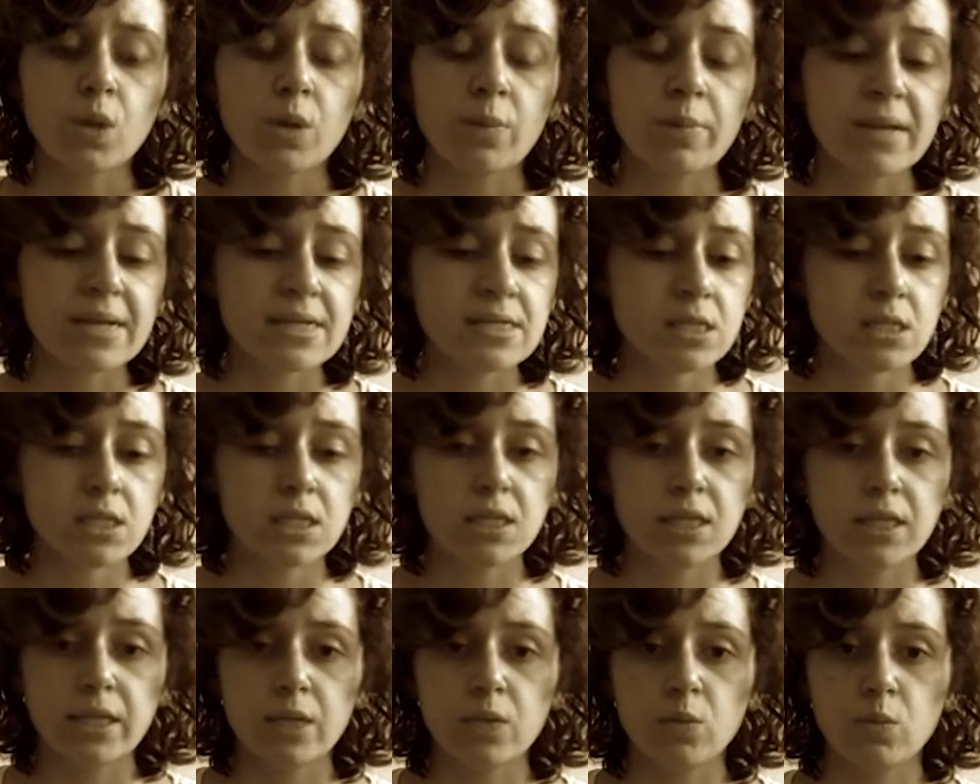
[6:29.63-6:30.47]
Well,
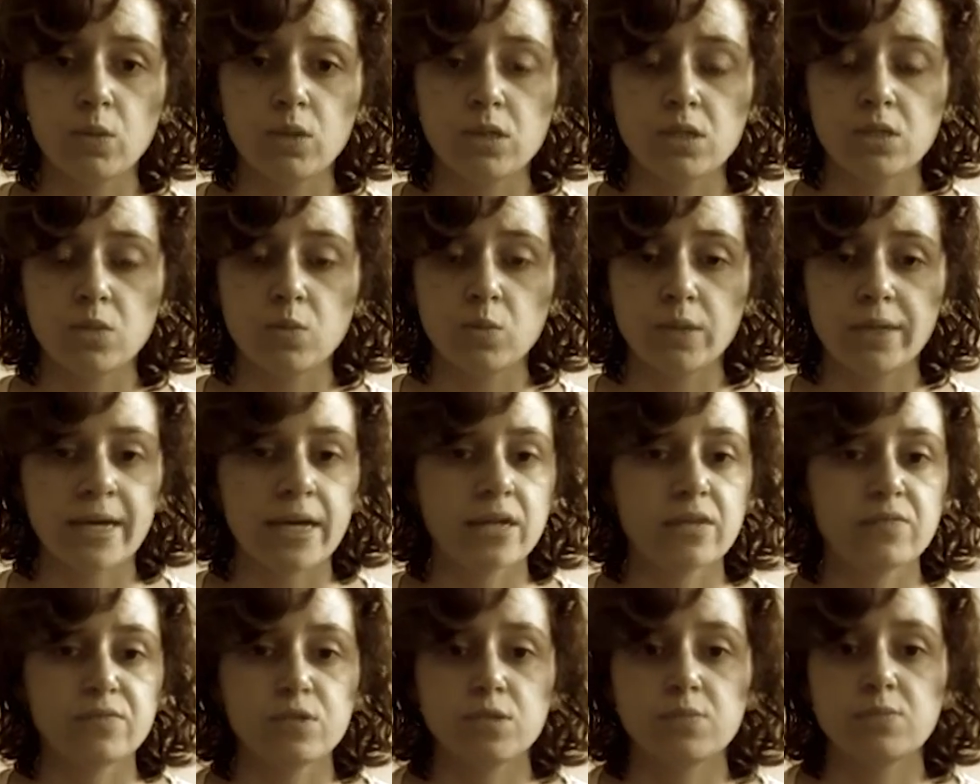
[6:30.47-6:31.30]
basically, what
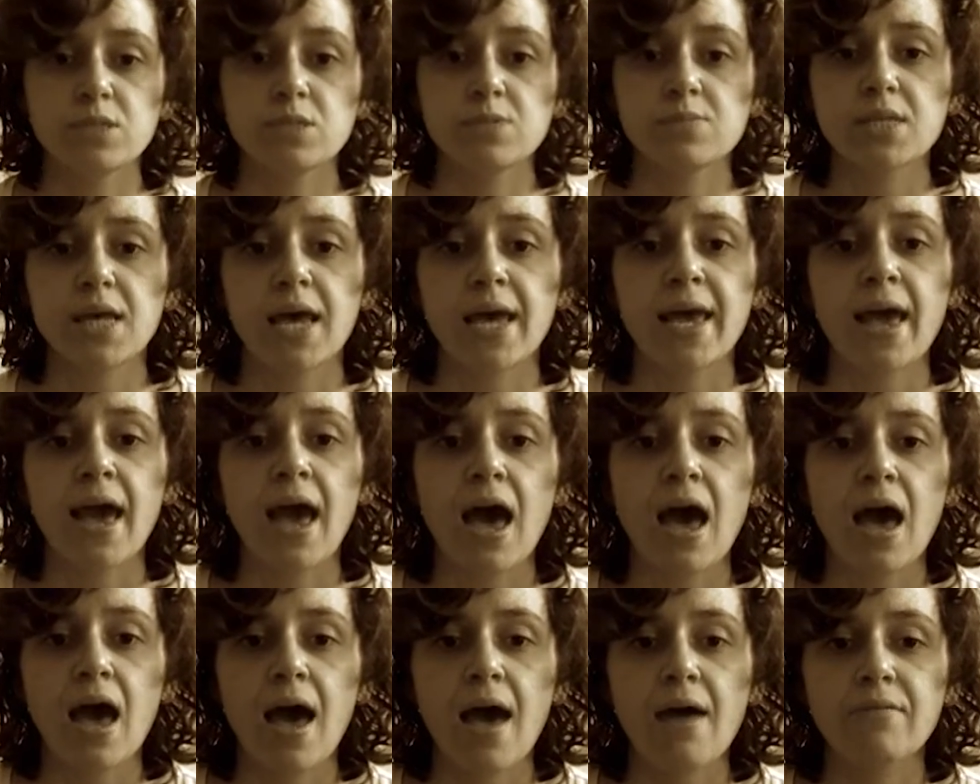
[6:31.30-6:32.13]
kind of symptoms I
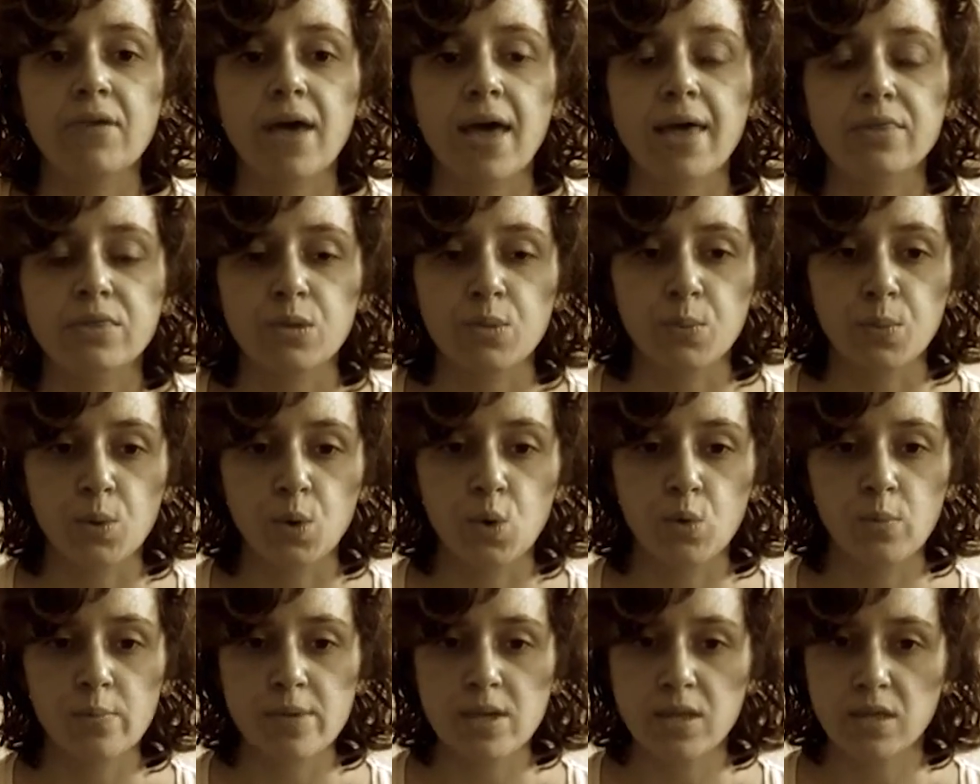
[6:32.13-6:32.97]
have at the
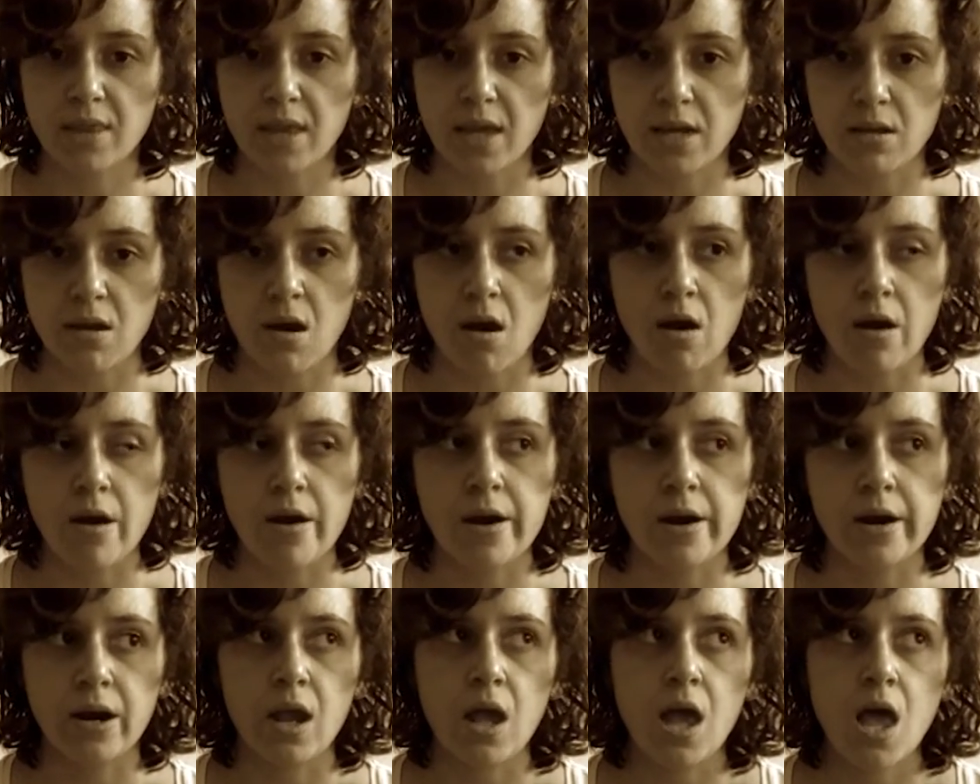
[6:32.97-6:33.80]
moment that
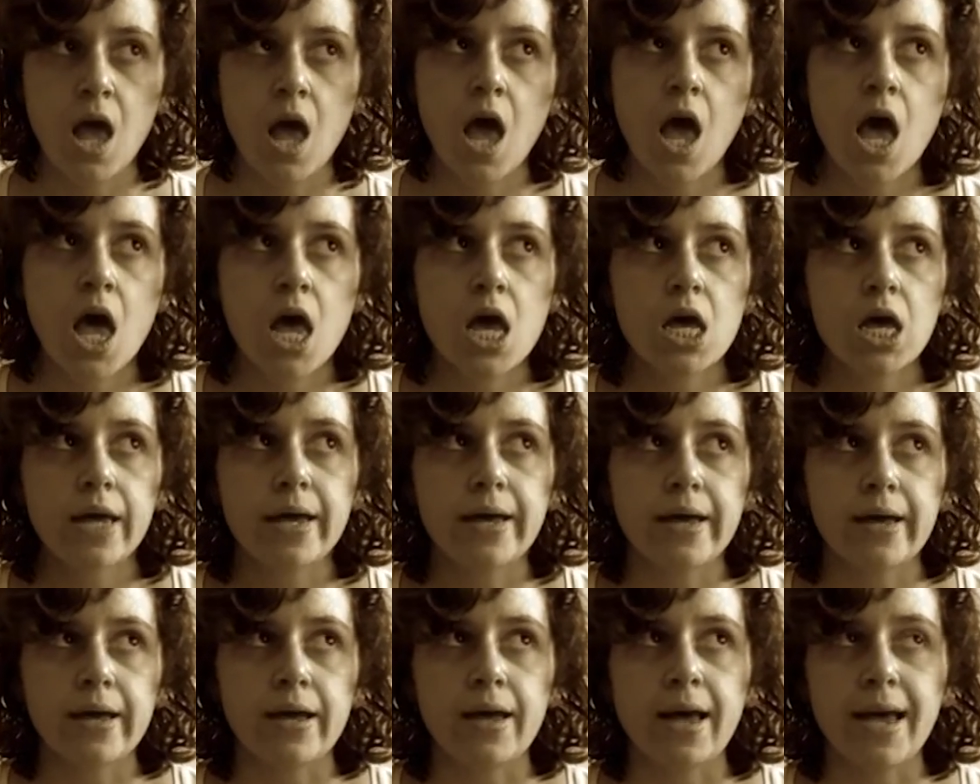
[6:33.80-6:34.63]
are
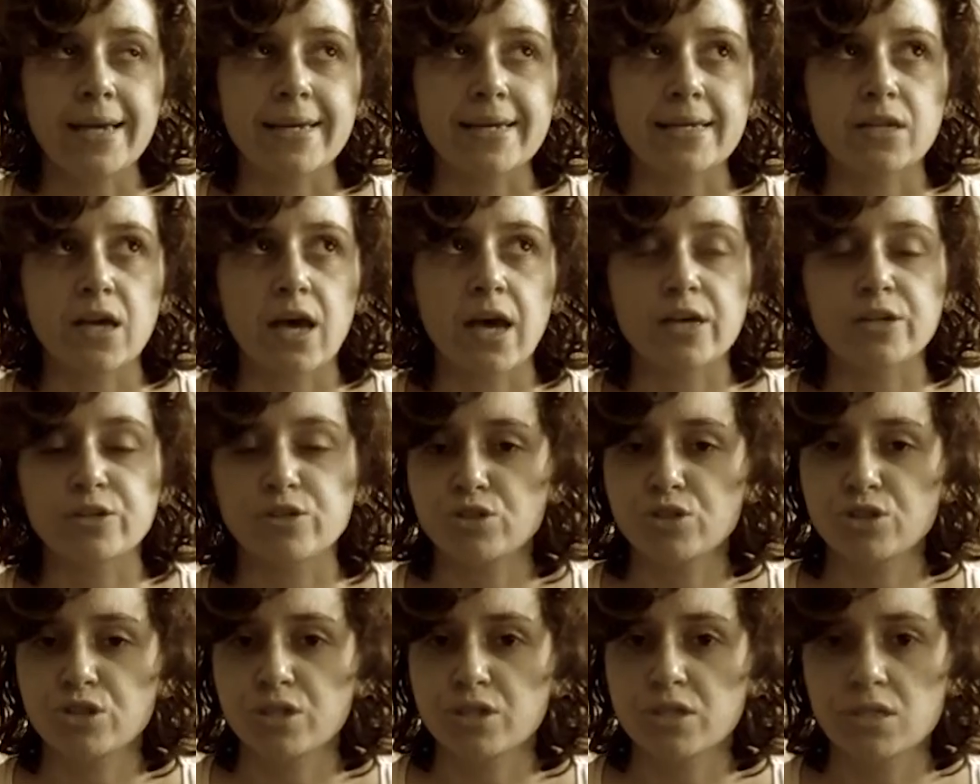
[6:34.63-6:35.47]
I
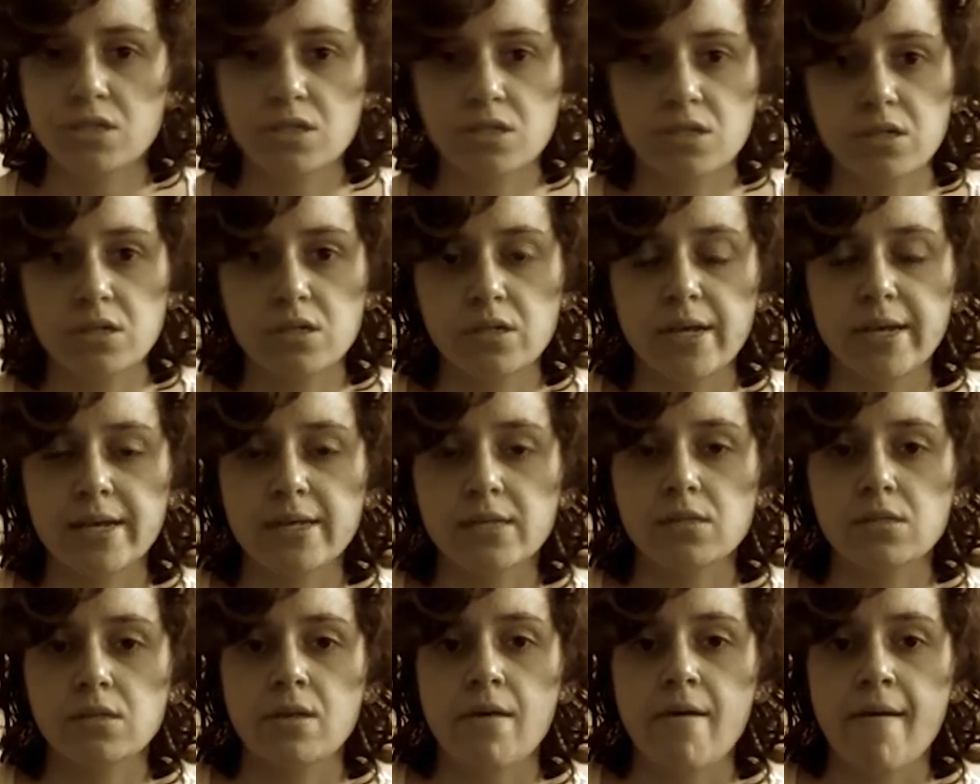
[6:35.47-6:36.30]
could consider
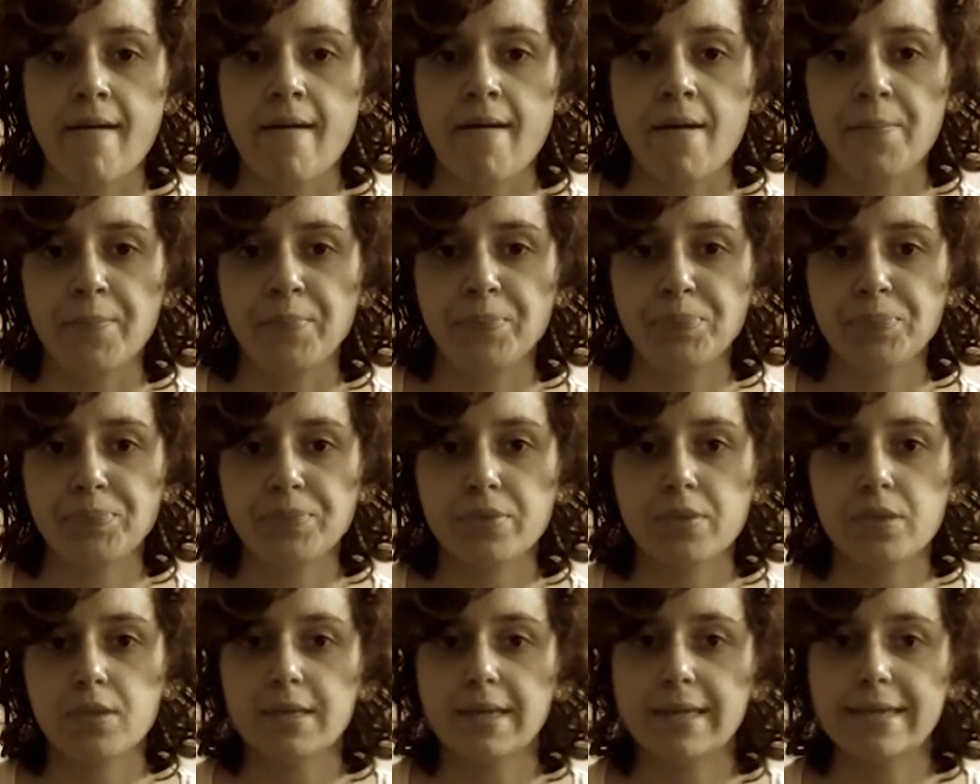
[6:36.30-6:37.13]
as
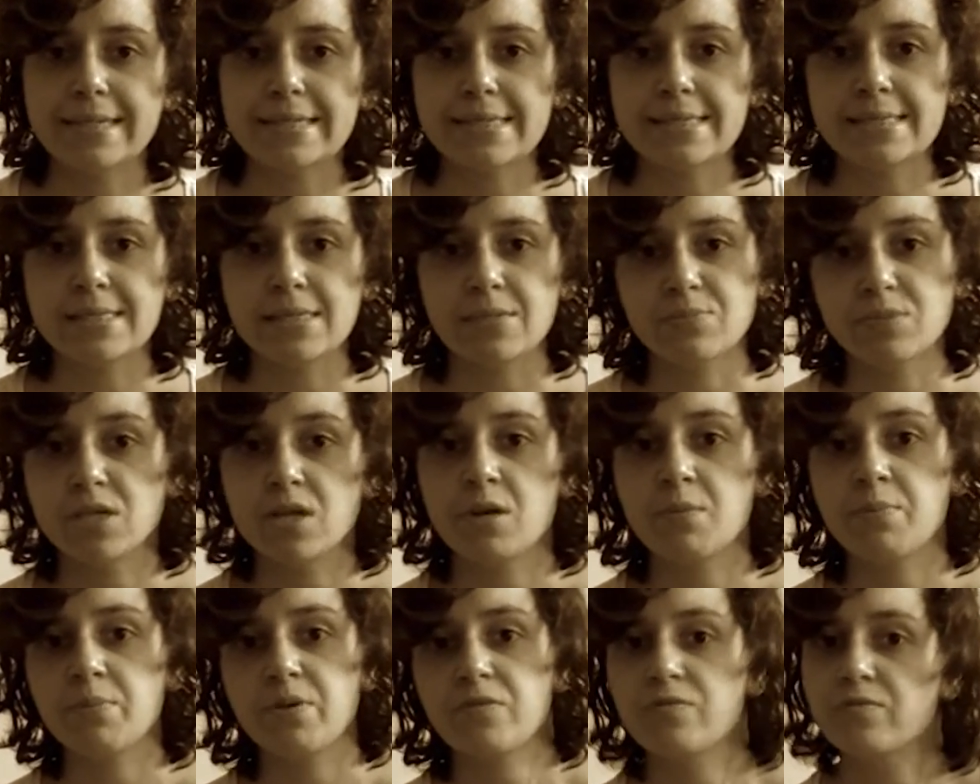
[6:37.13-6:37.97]
some
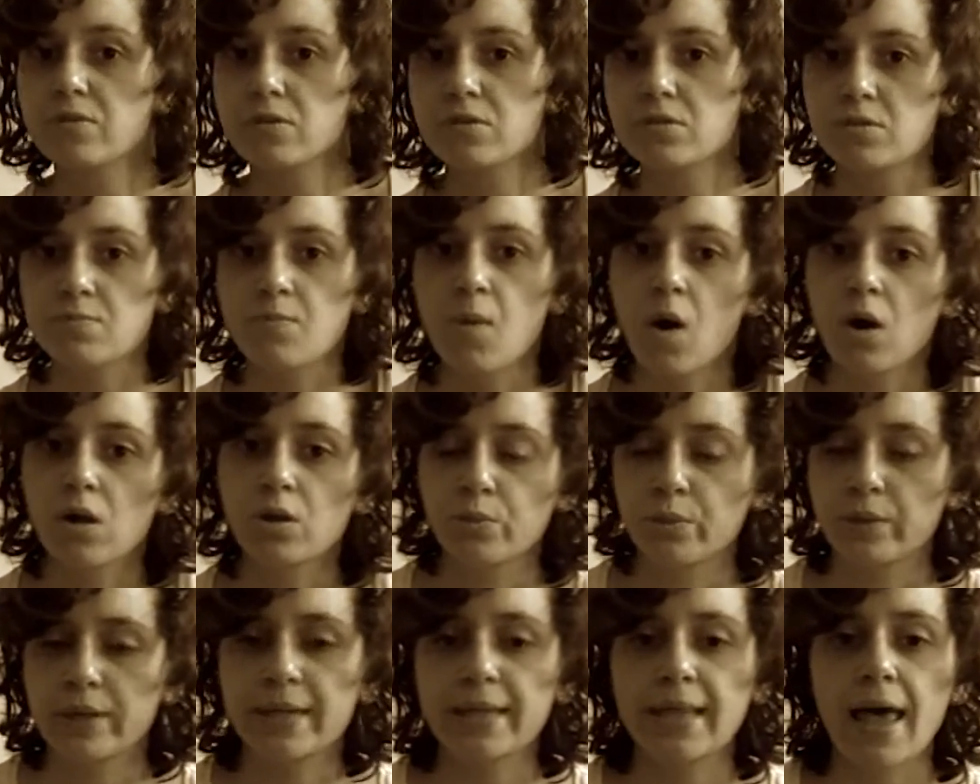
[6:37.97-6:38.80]
type of
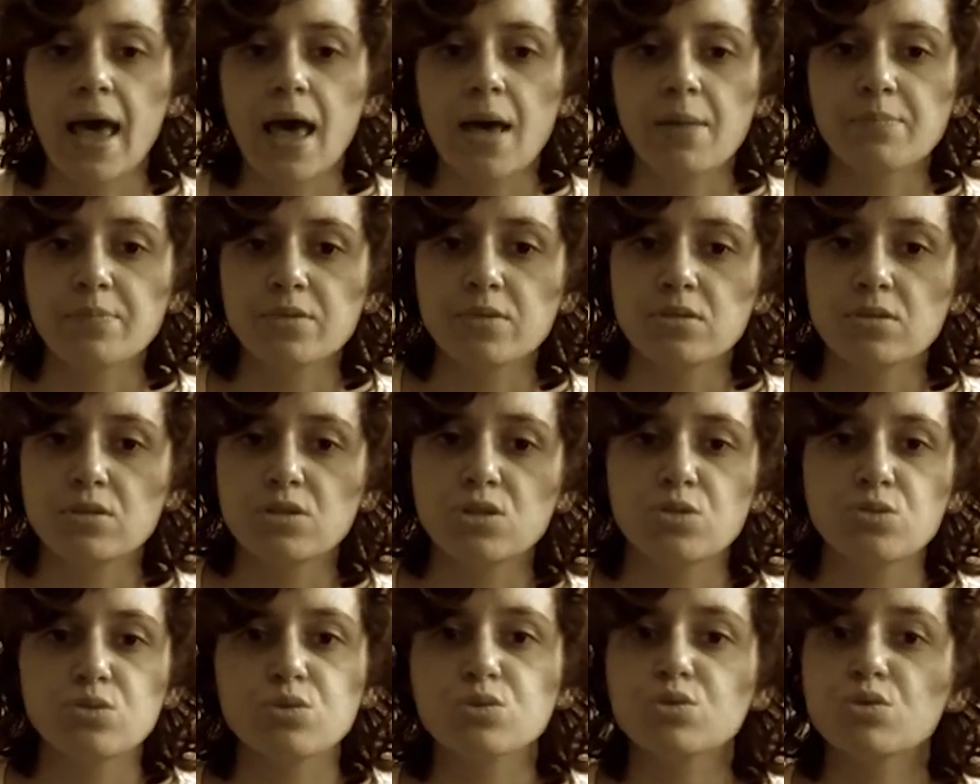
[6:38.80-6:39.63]
small relapse
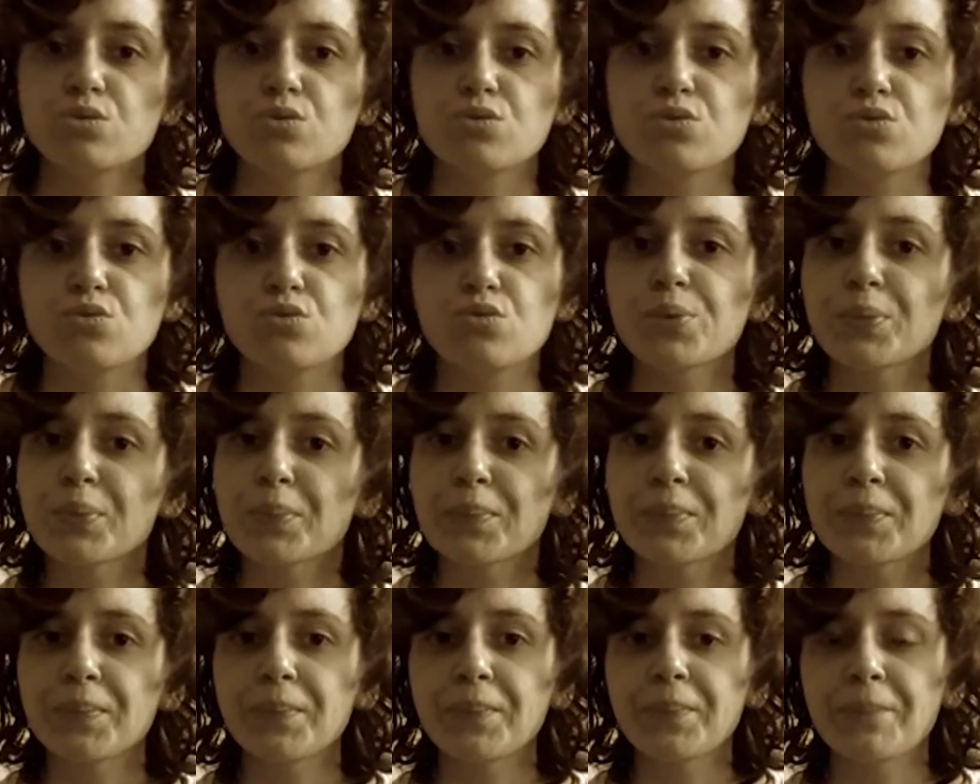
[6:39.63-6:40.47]
due to